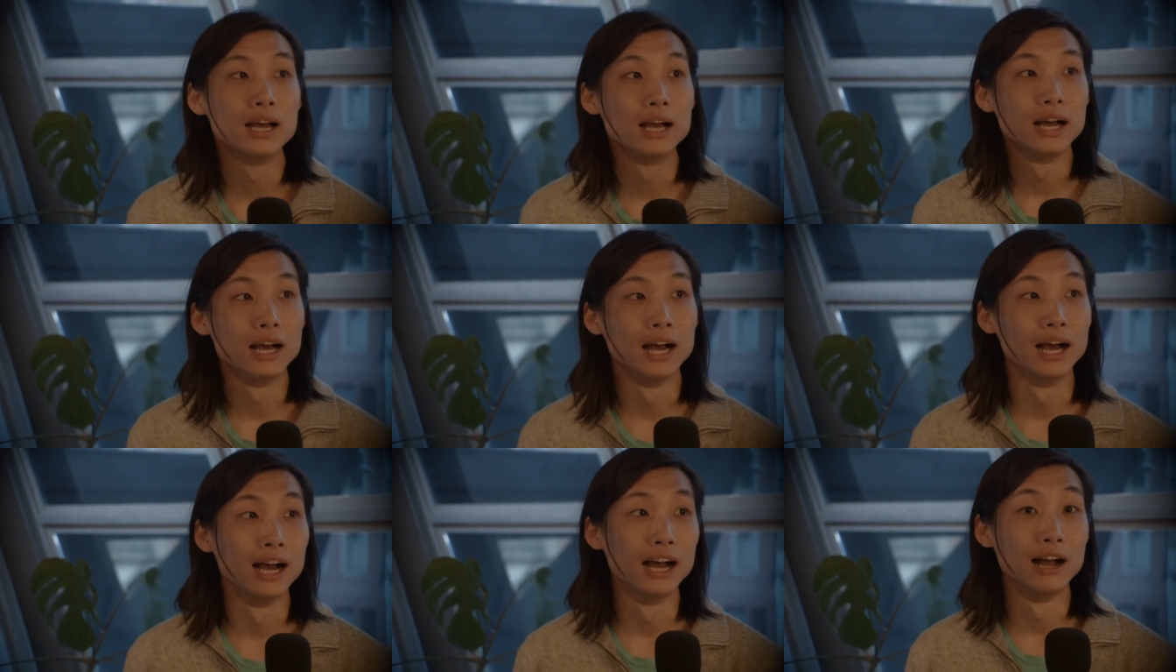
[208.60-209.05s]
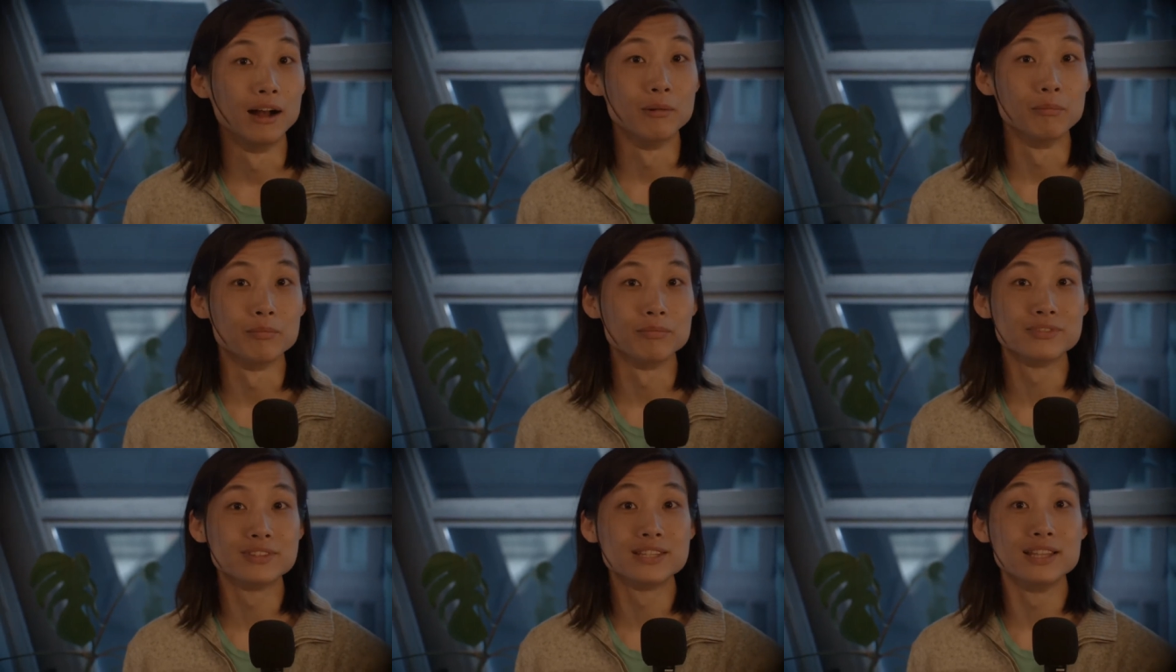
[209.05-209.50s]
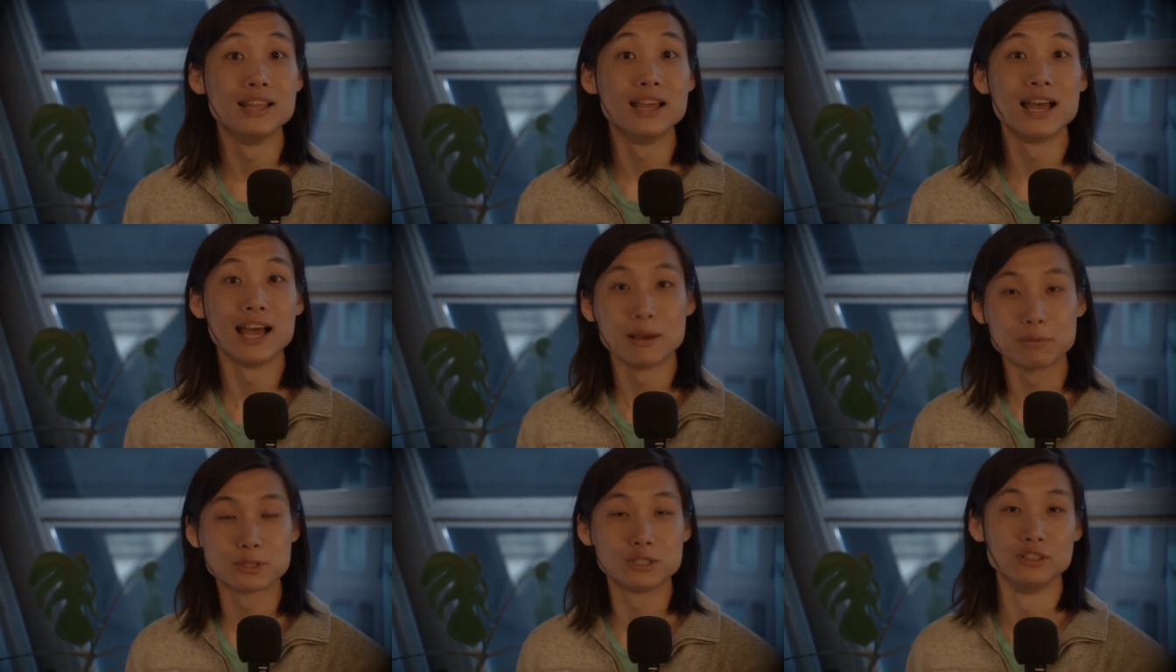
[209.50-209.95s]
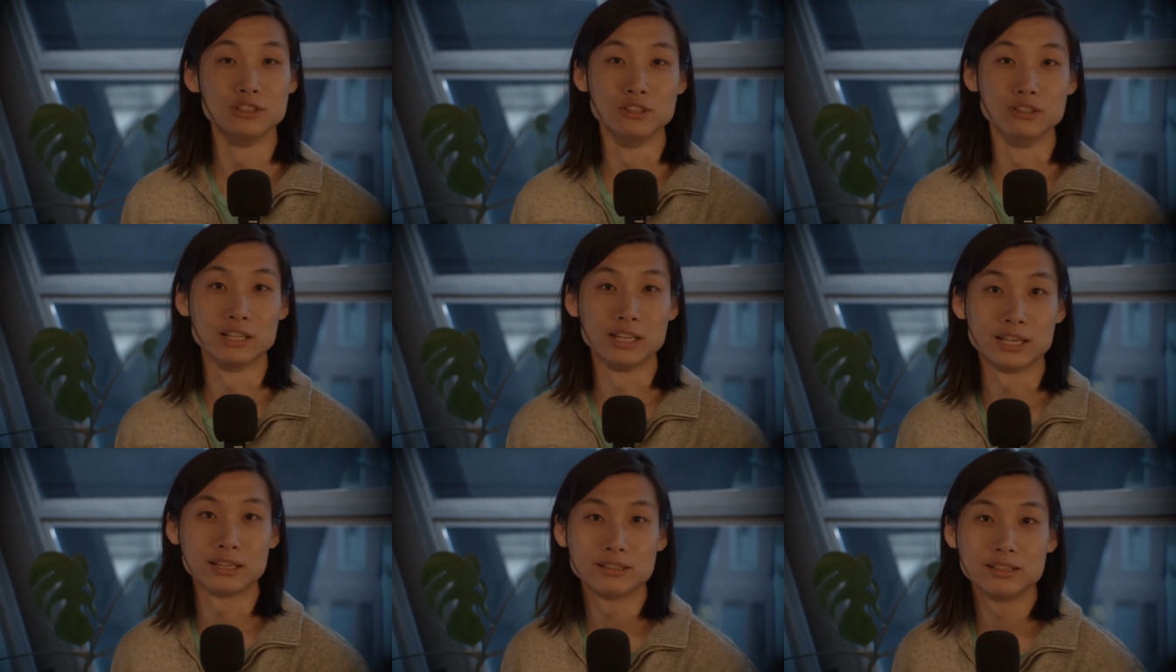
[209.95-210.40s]
Um,
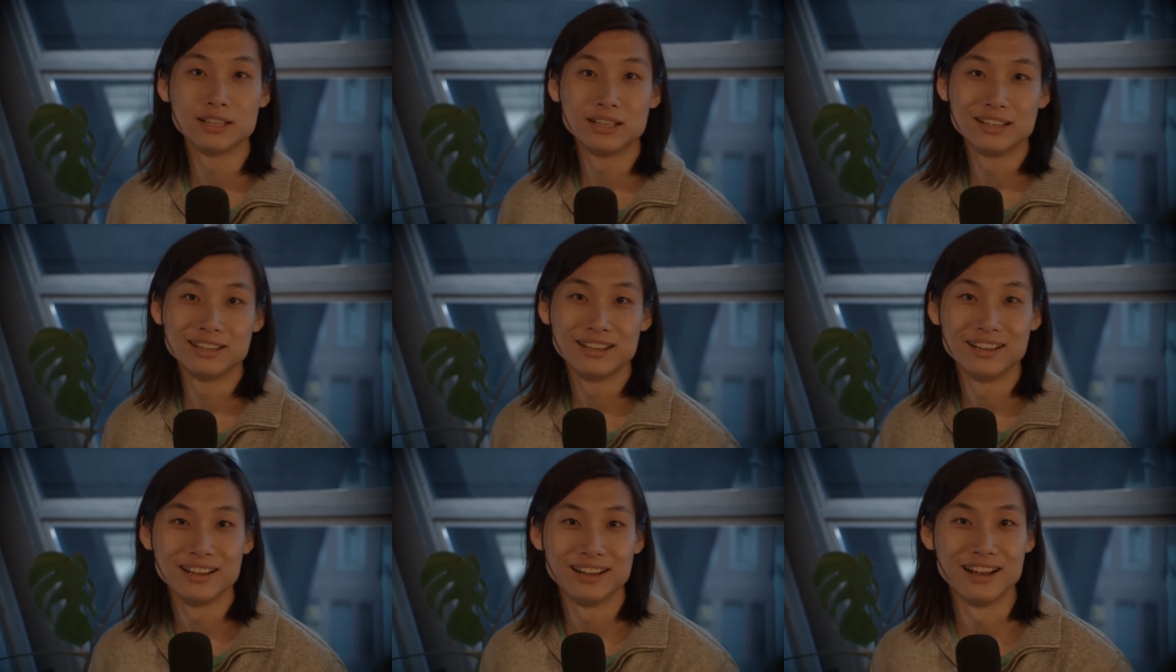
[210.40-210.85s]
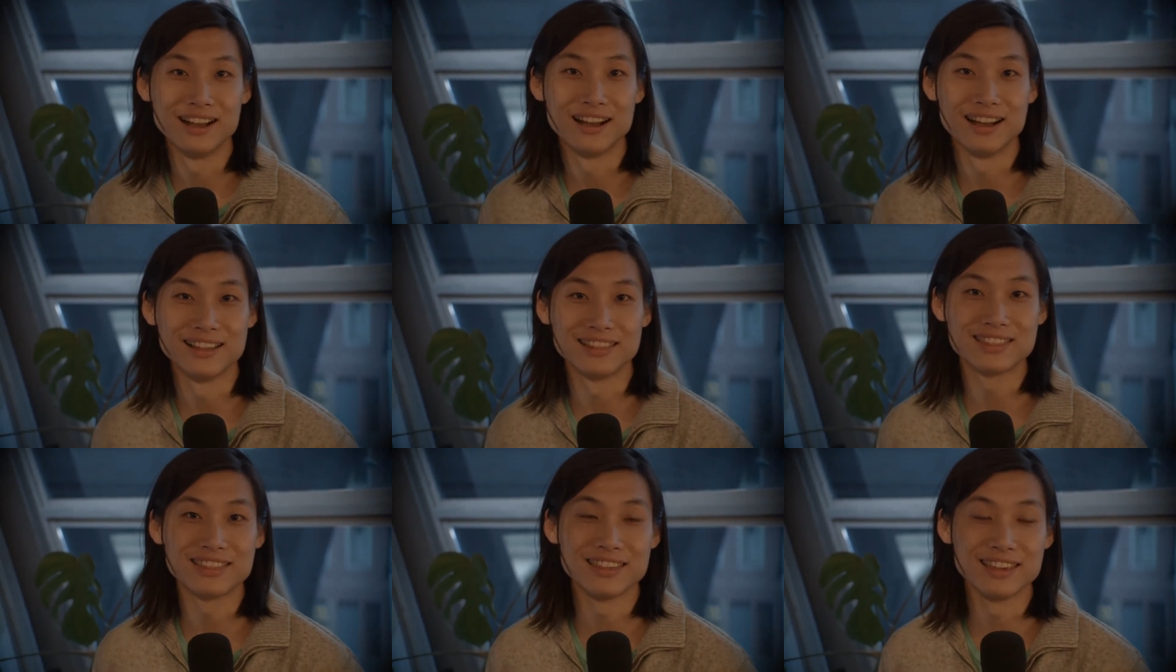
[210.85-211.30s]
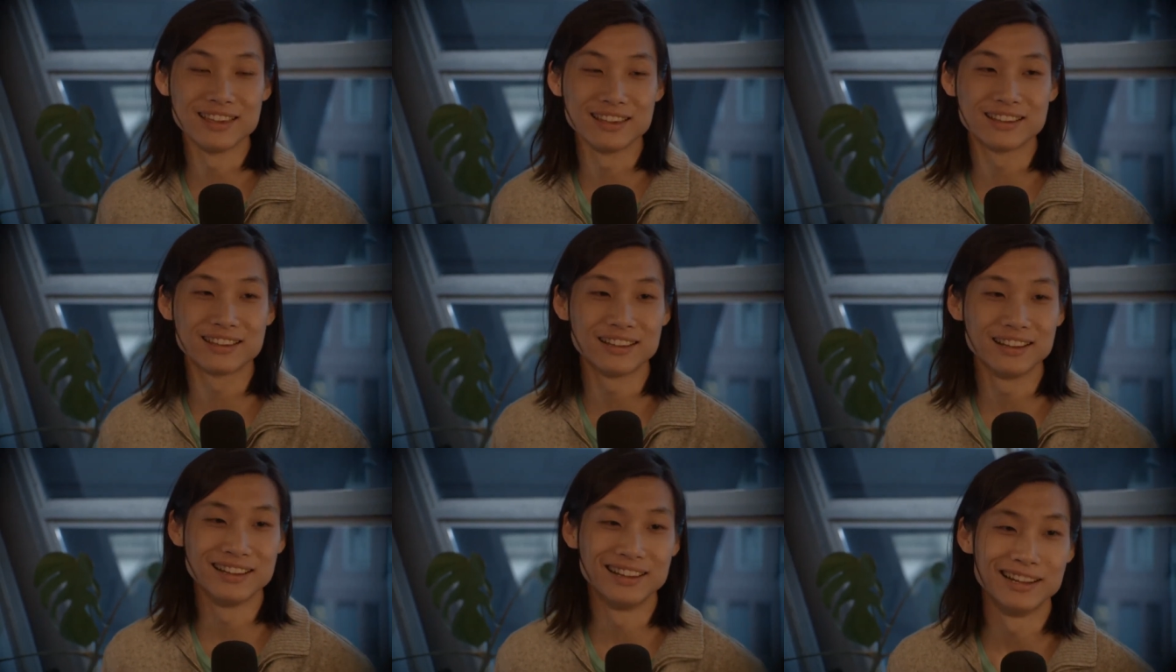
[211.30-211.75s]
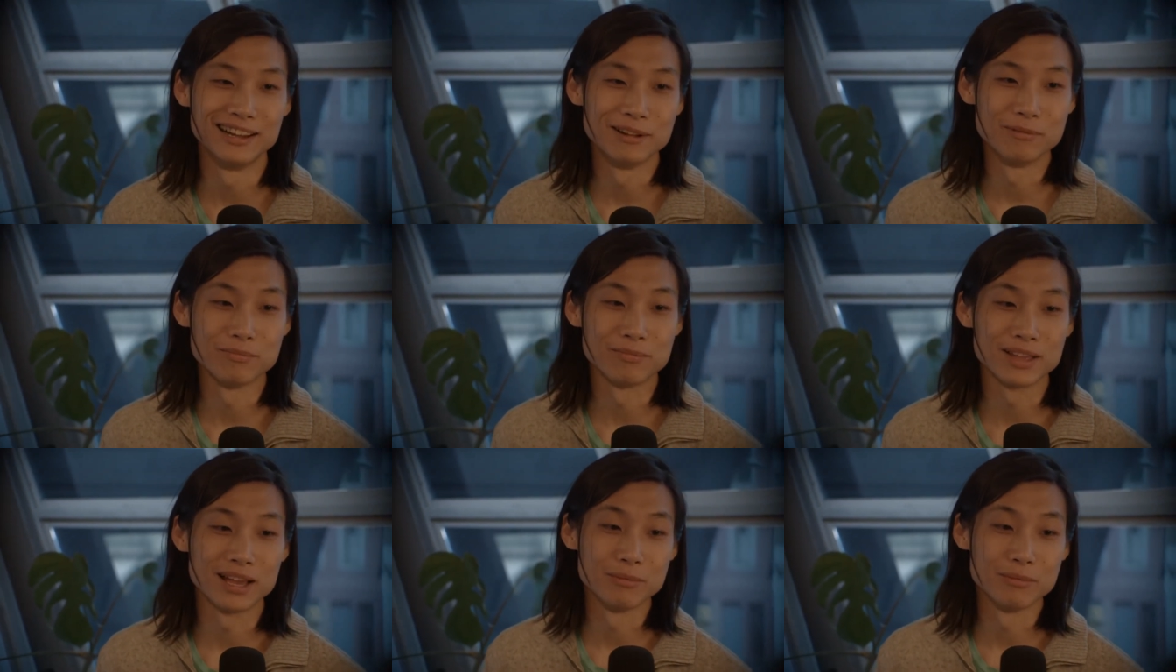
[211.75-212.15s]
absolutely. Uh, I think um,